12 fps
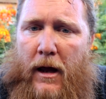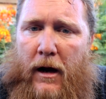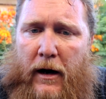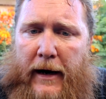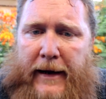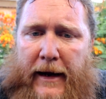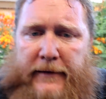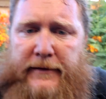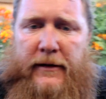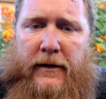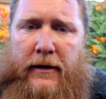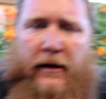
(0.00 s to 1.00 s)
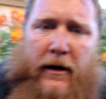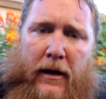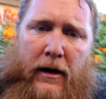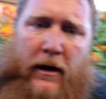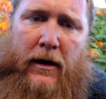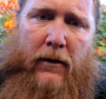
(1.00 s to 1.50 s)
All right, guys.
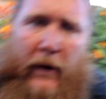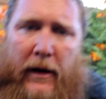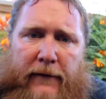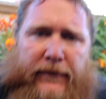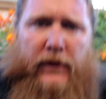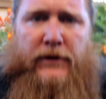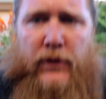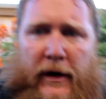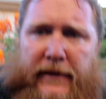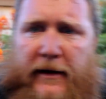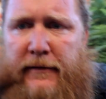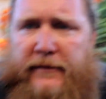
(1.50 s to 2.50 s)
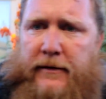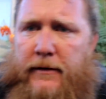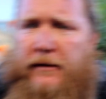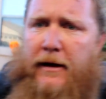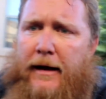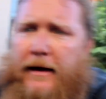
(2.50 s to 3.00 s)
Well, if you enjoyed this,
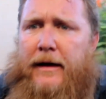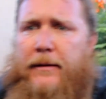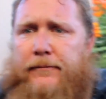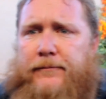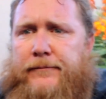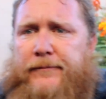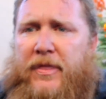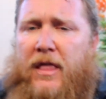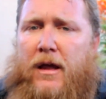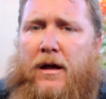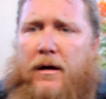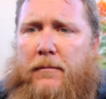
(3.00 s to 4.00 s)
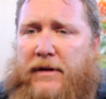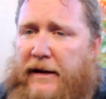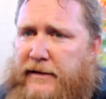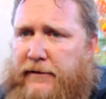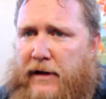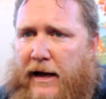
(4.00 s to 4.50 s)

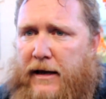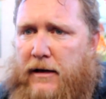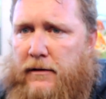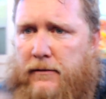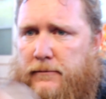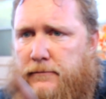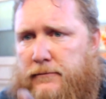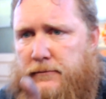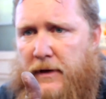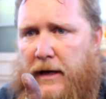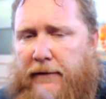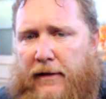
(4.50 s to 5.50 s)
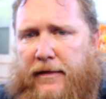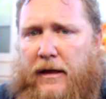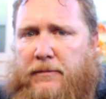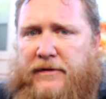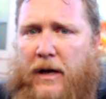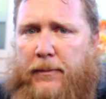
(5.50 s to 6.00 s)
please leave a like, give that a
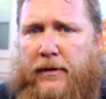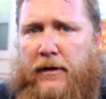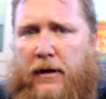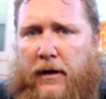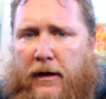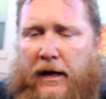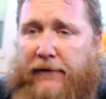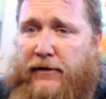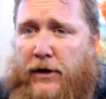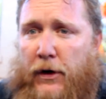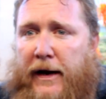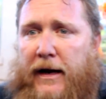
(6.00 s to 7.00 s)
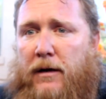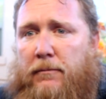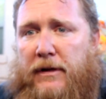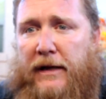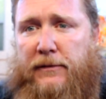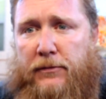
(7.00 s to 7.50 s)
thumbs up. If you're new here,
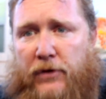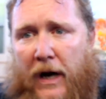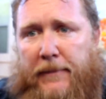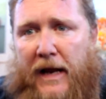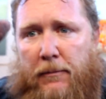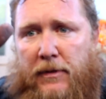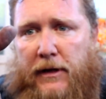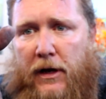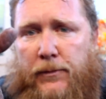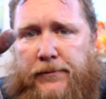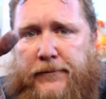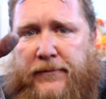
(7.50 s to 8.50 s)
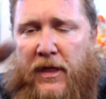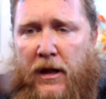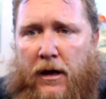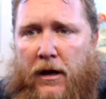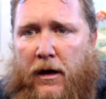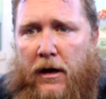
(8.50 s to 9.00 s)
please subscribe down below.
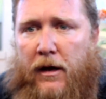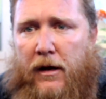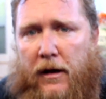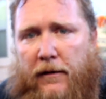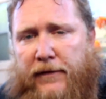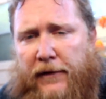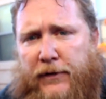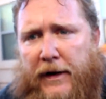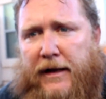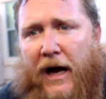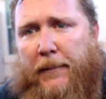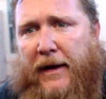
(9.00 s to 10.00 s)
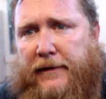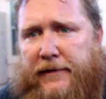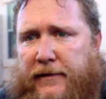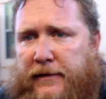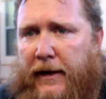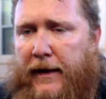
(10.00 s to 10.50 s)
Feel free to
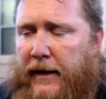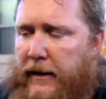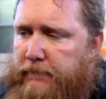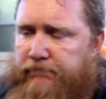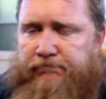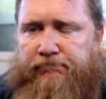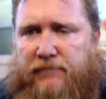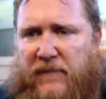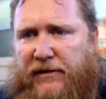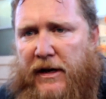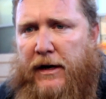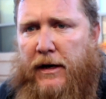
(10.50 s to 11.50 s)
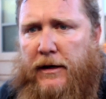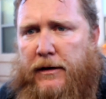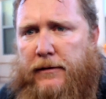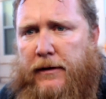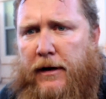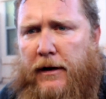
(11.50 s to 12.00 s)
comment. Love to
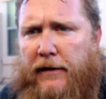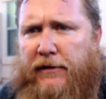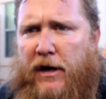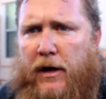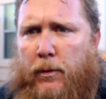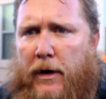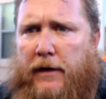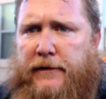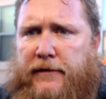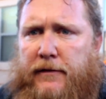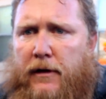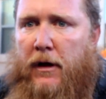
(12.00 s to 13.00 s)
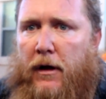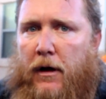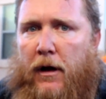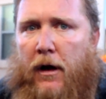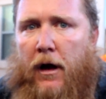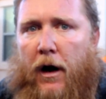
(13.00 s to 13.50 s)
hear your words.
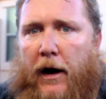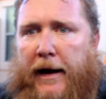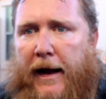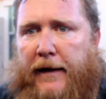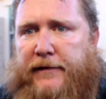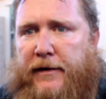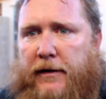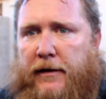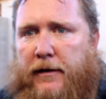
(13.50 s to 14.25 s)
All right, guys.